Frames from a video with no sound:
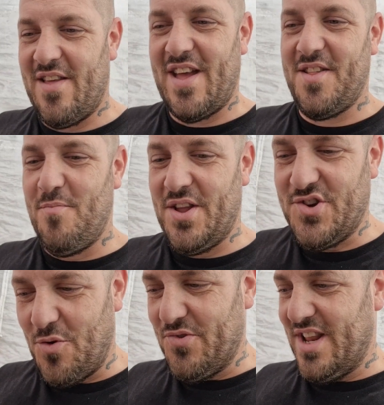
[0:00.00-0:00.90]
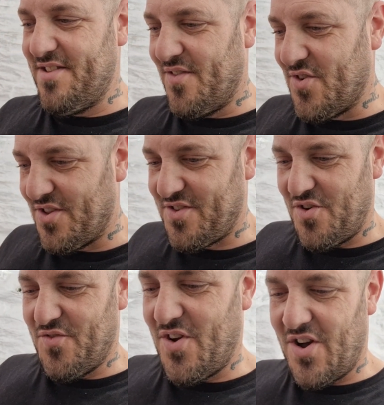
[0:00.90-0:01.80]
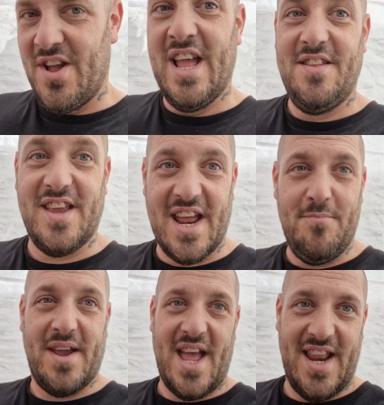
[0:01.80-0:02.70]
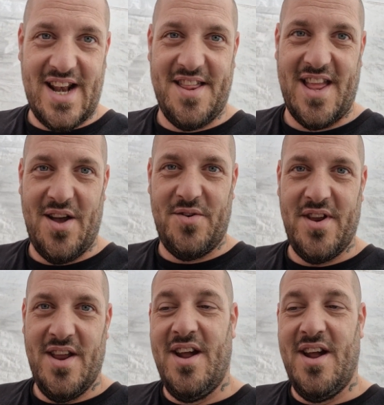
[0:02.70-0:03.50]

yeah, that's my jobs list I've got so far to get mechanically sound.